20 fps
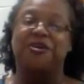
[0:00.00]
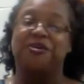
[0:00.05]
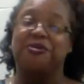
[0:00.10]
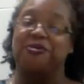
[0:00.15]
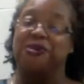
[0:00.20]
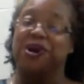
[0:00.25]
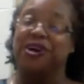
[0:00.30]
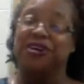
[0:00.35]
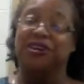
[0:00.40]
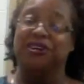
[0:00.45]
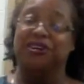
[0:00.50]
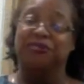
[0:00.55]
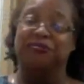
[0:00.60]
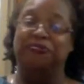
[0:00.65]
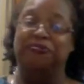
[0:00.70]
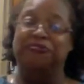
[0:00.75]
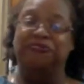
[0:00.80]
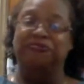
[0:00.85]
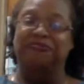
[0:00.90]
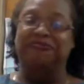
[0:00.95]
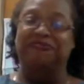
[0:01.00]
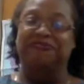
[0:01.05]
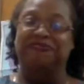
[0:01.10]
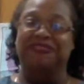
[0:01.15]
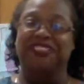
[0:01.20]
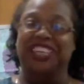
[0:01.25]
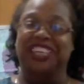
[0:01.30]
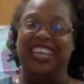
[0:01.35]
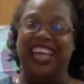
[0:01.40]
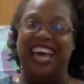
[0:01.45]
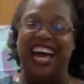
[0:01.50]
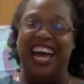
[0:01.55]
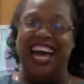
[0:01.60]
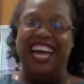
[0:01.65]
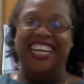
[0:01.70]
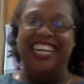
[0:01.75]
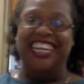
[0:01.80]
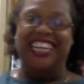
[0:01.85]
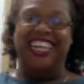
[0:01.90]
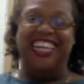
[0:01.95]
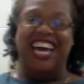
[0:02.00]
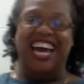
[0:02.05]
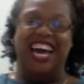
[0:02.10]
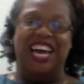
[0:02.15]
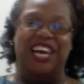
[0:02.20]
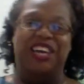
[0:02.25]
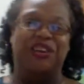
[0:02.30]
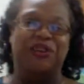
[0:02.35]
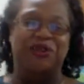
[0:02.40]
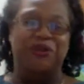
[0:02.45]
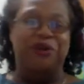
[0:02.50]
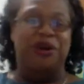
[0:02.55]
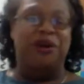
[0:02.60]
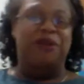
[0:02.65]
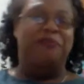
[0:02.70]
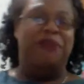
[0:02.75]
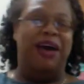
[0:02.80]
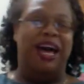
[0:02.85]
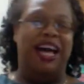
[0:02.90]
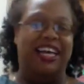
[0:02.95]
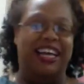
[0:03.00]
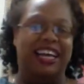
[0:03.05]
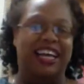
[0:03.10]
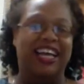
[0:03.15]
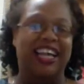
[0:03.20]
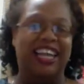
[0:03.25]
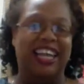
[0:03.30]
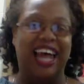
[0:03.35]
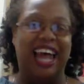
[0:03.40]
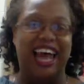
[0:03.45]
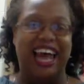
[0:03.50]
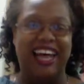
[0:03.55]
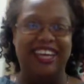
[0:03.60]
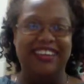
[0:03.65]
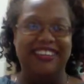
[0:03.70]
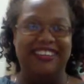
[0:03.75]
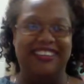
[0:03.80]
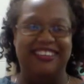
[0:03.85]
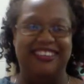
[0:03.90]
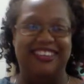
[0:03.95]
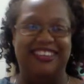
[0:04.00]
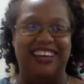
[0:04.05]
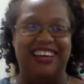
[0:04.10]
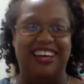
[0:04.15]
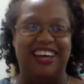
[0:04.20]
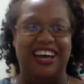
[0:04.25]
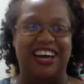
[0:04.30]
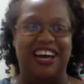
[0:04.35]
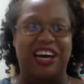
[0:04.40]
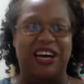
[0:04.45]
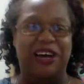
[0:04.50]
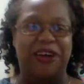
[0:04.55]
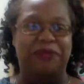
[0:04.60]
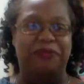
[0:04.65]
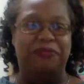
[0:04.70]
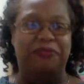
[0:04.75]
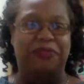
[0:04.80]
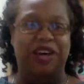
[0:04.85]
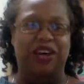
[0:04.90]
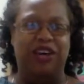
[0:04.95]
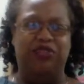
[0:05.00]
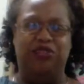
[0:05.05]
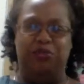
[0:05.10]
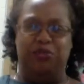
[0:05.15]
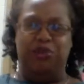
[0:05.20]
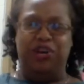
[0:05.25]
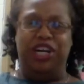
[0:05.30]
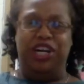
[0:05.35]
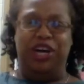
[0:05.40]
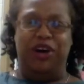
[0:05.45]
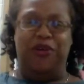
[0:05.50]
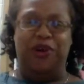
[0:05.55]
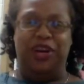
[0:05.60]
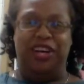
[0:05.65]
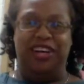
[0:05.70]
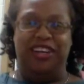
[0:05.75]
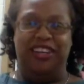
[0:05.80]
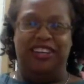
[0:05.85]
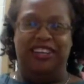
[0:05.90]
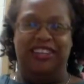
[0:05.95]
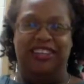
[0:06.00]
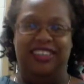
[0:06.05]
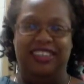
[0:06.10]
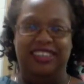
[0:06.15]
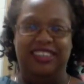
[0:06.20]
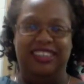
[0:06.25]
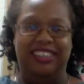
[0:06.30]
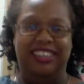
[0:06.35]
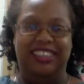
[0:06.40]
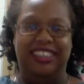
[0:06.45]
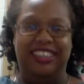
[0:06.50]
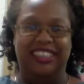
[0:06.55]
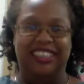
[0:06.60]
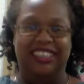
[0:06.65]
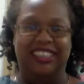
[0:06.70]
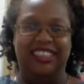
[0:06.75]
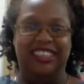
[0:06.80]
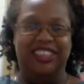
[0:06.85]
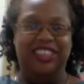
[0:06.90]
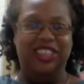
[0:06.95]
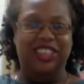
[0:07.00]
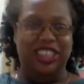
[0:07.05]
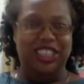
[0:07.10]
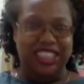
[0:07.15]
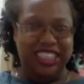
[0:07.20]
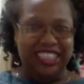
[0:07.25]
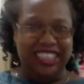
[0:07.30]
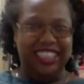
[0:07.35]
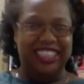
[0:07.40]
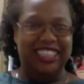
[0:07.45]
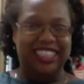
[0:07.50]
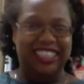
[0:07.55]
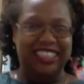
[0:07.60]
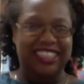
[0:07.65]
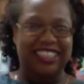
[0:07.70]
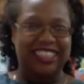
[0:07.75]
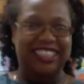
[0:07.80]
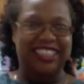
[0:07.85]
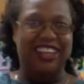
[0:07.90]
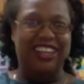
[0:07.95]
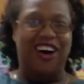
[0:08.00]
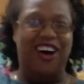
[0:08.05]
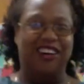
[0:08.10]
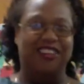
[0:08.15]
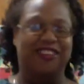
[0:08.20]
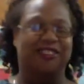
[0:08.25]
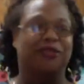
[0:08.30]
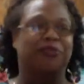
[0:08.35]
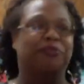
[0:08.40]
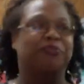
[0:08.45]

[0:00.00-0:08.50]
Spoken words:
Welcome. Glad that you are back in class. How's your morning going? Good? Awesome.